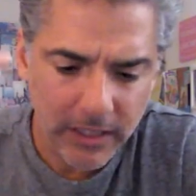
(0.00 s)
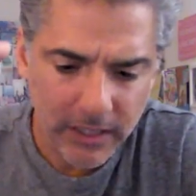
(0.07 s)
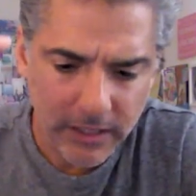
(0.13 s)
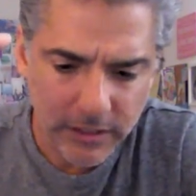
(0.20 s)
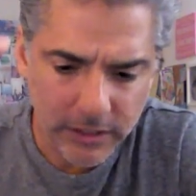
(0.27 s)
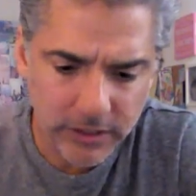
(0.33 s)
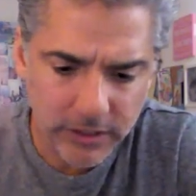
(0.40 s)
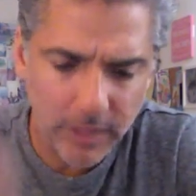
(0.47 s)

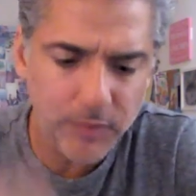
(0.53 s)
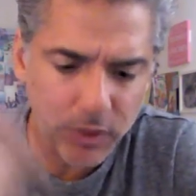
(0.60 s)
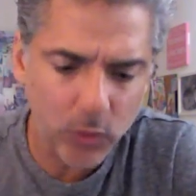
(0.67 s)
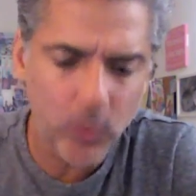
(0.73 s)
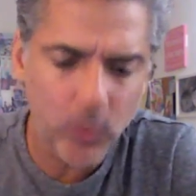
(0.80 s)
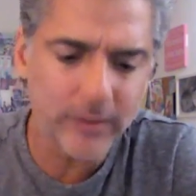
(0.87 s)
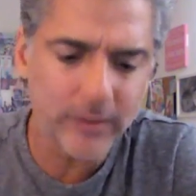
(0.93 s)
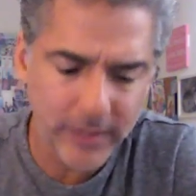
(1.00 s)

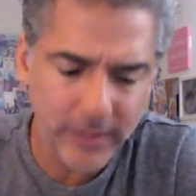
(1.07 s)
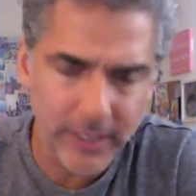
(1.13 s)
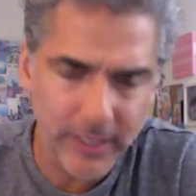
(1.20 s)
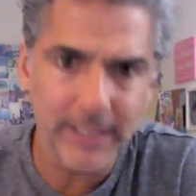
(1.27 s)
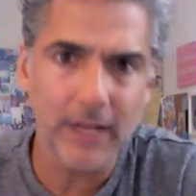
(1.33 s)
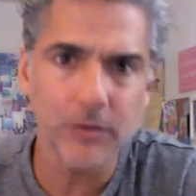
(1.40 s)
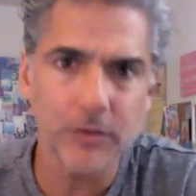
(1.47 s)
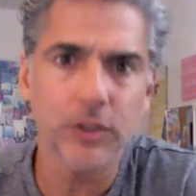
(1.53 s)
Subsequently, they
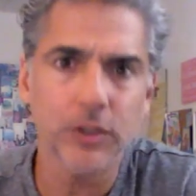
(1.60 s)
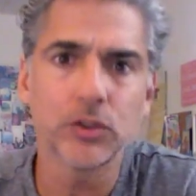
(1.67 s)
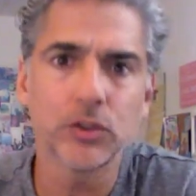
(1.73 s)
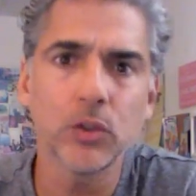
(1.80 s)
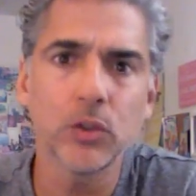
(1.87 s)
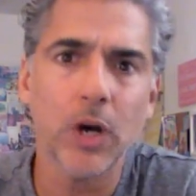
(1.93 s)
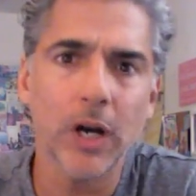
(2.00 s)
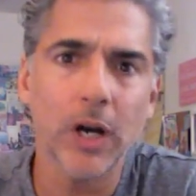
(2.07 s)
announced a
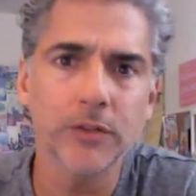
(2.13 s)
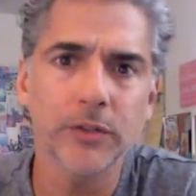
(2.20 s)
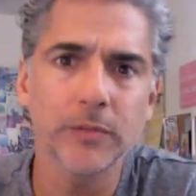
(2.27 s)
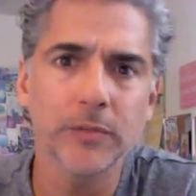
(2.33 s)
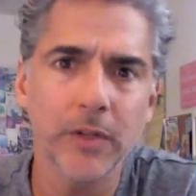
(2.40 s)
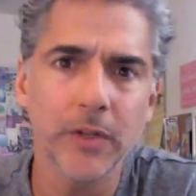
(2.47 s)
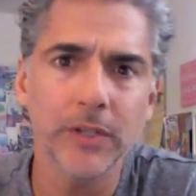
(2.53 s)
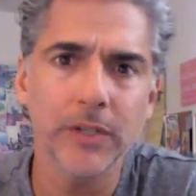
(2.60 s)
$200
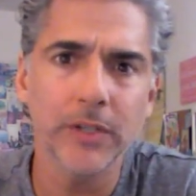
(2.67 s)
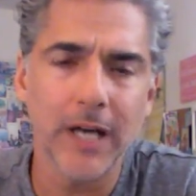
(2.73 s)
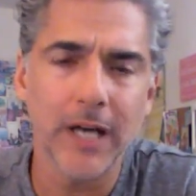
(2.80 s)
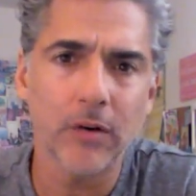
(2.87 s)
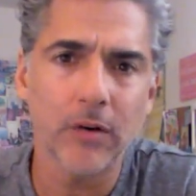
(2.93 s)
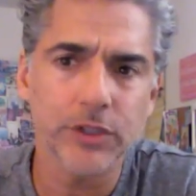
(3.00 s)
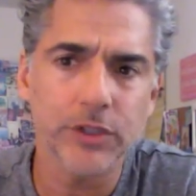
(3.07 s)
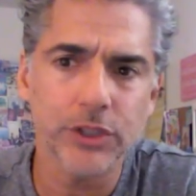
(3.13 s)

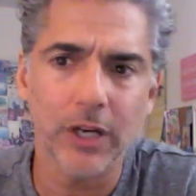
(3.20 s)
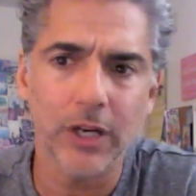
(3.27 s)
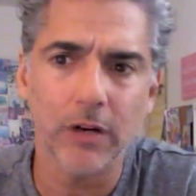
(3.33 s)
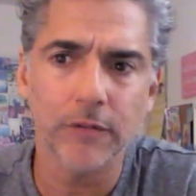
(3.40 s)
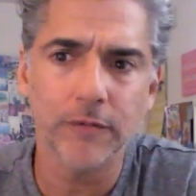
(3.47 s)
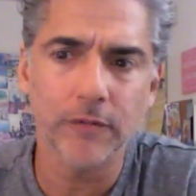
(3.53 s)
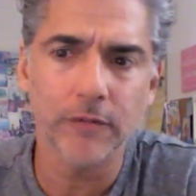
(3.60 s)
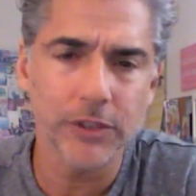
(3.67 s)
million
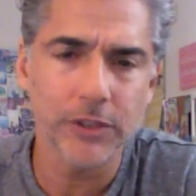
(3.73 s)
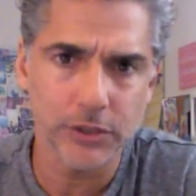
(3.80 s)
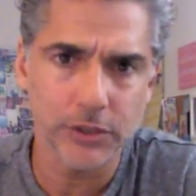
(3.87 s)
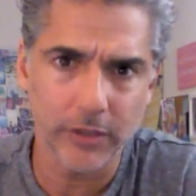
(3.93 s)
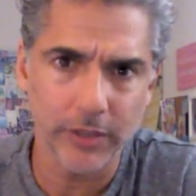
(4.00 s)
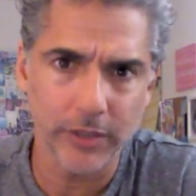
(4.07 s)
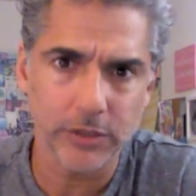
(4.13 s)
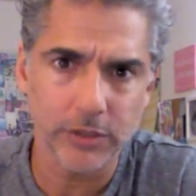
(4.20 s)
shelf
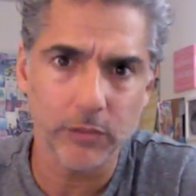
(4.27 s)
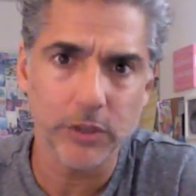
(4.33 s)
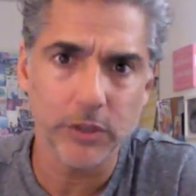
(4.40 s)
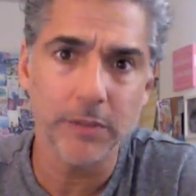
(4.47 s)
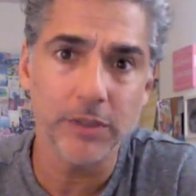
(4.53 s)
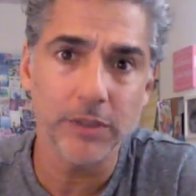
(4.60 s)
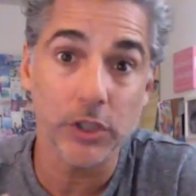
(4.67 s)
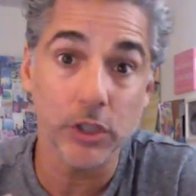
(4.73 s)
registration,
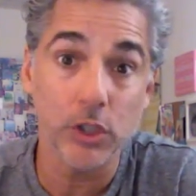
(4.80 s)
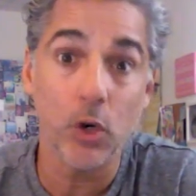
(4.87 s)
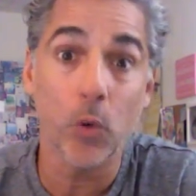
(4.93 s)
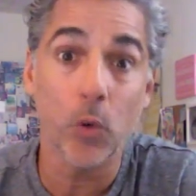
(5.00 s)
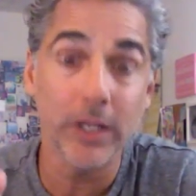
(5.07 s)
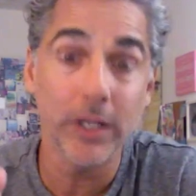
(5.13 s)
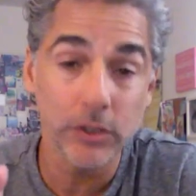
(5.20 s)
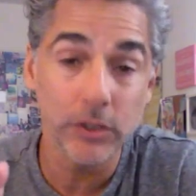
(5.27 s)
which means they're
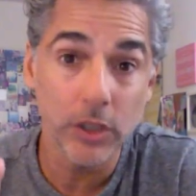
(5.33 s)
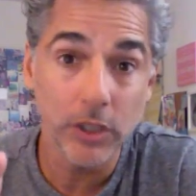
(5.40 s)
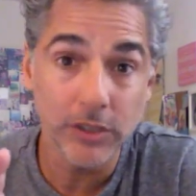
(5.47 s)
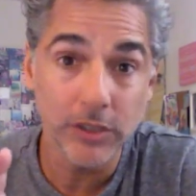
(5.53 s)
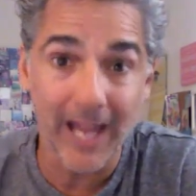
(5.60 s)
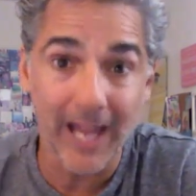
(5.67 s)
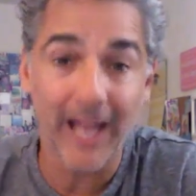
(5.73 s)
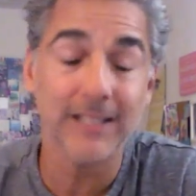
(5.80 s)
going
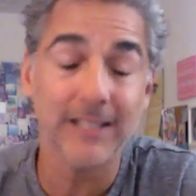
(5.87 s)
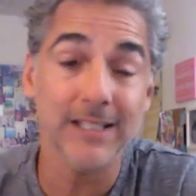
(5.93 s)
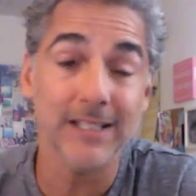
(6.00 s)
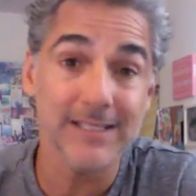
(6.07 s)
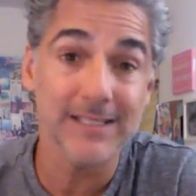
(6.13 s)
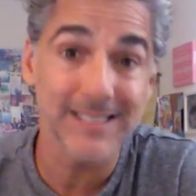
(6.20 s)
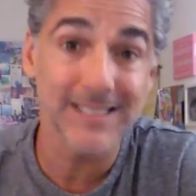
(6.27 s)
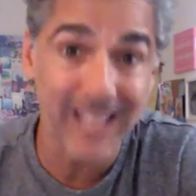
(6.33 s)
to
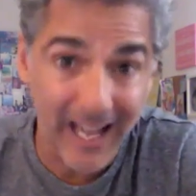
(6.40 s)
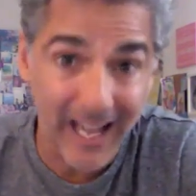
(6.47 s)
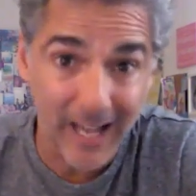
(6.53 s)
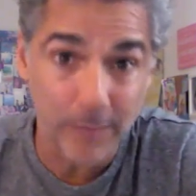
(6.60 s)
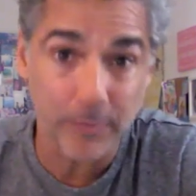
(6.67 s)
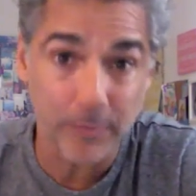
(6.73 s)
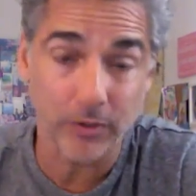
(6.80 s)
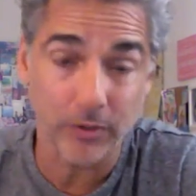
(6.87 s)
access
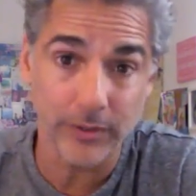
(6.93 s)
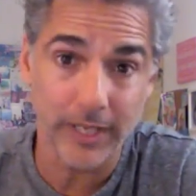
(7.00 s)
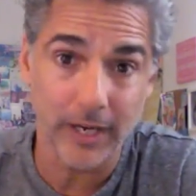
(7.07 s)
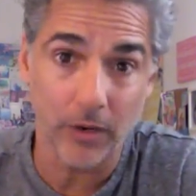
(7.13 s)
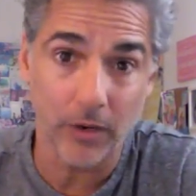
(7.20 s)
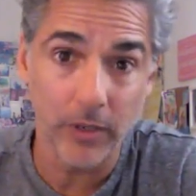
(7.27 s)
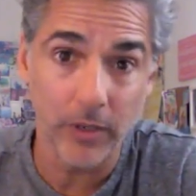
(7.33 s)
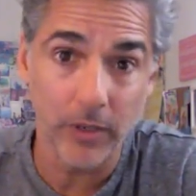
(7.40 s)
capital now.
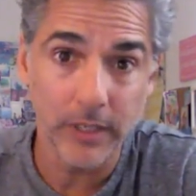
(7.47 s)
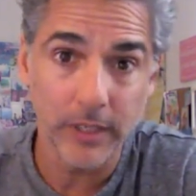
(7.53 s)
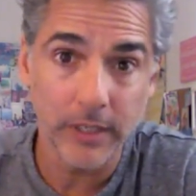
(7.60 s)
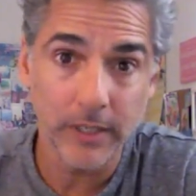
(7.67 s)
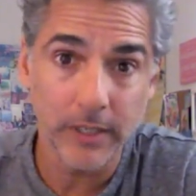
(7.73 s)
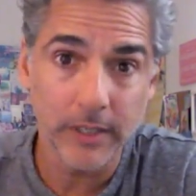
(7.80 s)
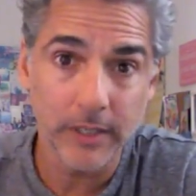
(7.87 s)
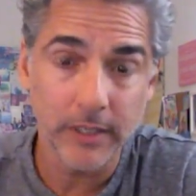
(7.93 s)

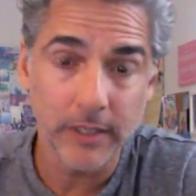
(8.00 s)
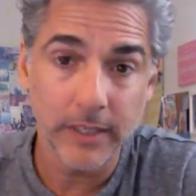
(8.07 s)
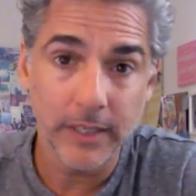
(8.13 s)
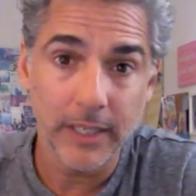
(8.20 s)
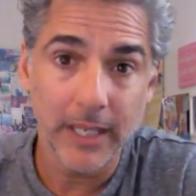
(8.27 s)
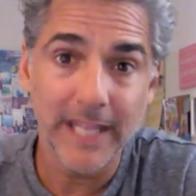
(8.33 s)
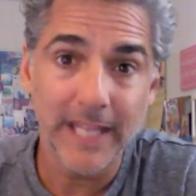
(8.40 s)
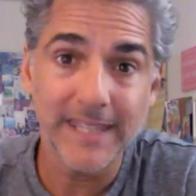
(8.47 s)

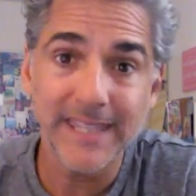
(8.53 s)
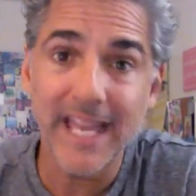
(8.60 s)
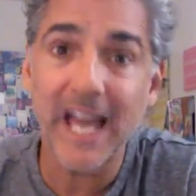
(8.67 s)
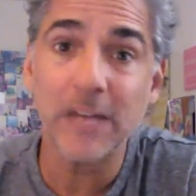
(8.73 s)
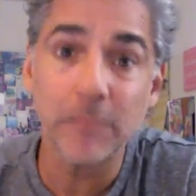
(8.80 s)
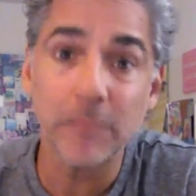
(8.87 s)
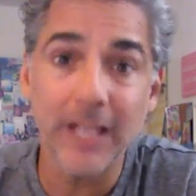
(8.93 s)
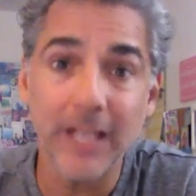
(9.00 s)
And
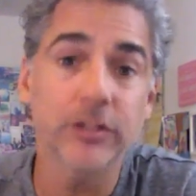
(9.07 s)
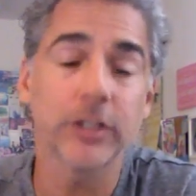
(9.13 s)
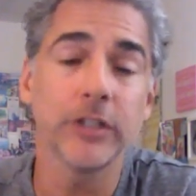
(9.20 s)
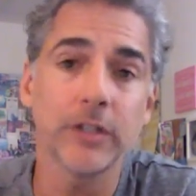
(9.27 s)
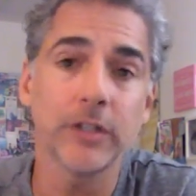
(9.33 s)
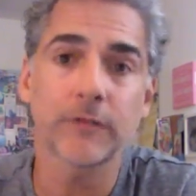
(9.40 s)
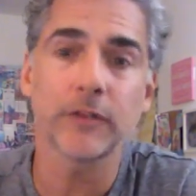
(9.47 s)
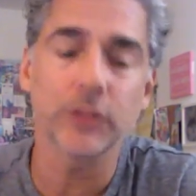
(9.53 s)
that makes it
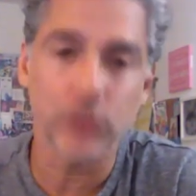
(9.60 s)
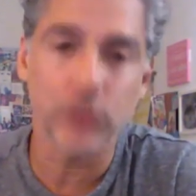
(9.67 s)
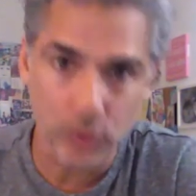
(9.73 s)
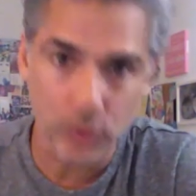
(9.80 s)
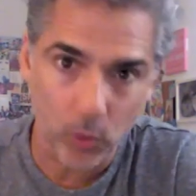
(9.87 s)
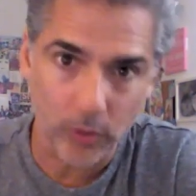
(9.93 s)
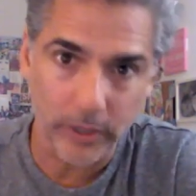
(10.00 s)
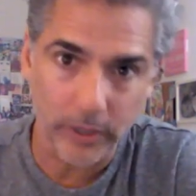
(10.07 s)
a different
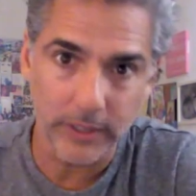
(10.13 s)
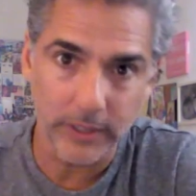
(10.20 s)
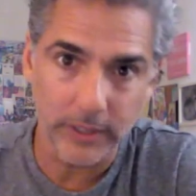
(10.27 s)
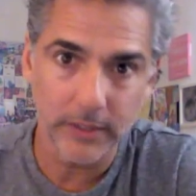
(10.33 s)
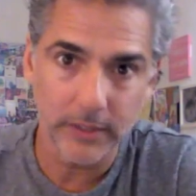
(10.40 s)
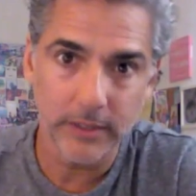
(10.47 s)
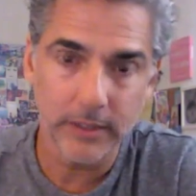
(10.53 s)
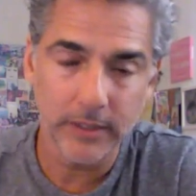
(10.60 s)
story.
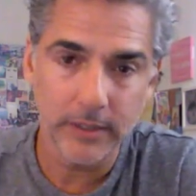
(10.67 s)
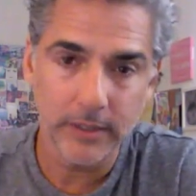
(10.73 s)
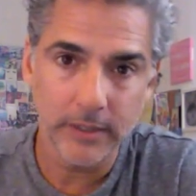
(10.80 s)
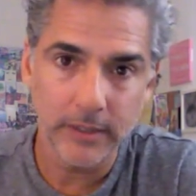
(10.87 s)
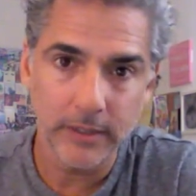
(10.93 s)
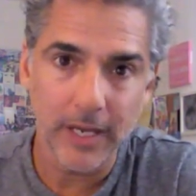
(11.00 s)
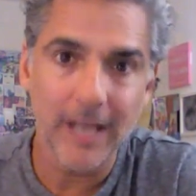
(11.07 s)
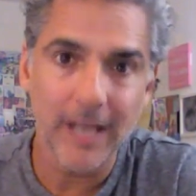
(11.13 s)

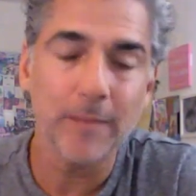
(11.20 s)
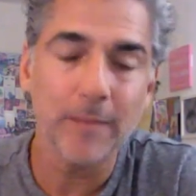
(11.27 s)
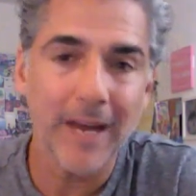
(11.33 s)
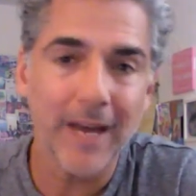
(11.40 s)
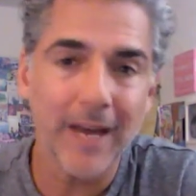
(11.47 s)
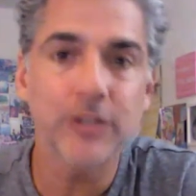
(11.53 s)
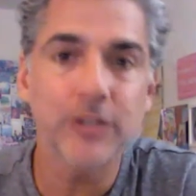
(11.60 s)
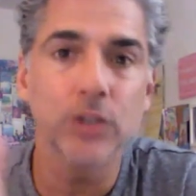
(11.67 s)
I
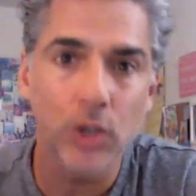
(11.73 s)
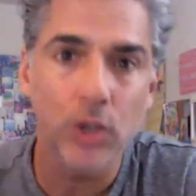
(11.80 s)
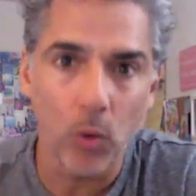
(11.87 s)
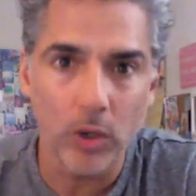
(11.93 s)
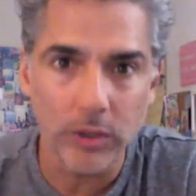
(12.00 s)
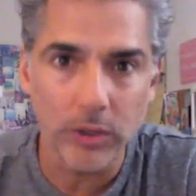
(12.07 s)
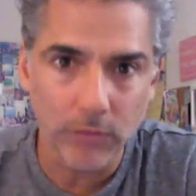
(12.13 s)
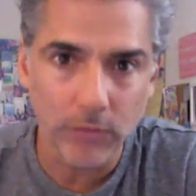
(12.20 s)
imagine they'll go
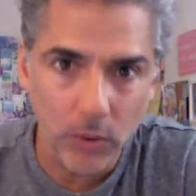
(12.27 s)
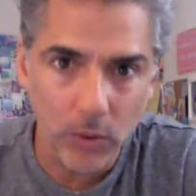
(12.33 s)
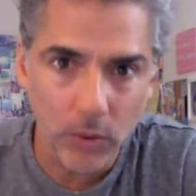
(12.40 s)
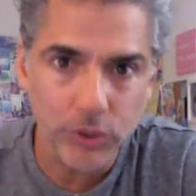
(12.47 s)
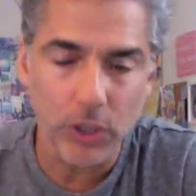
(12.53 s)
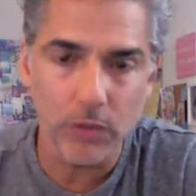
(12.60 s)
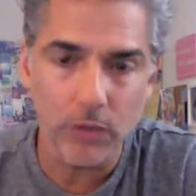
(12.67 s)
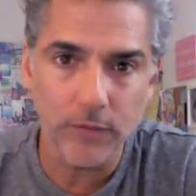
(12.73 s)
on a
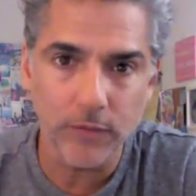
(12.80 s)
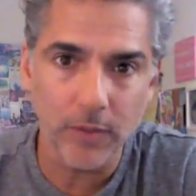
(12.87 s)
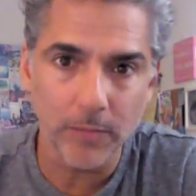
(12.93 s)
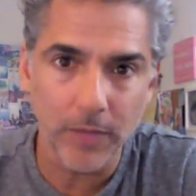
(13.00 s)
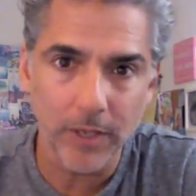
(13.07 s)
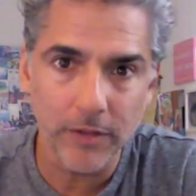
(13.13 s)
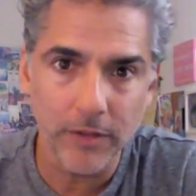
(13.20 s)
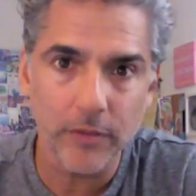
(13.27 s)
roadshow for a
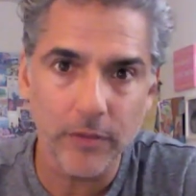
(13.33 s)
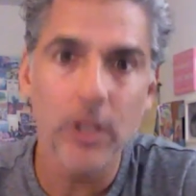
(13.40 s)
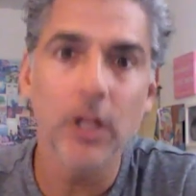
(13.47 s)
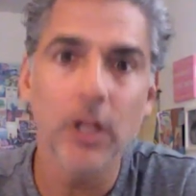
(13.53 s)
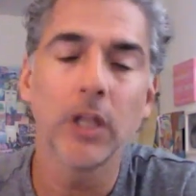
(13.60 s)
month.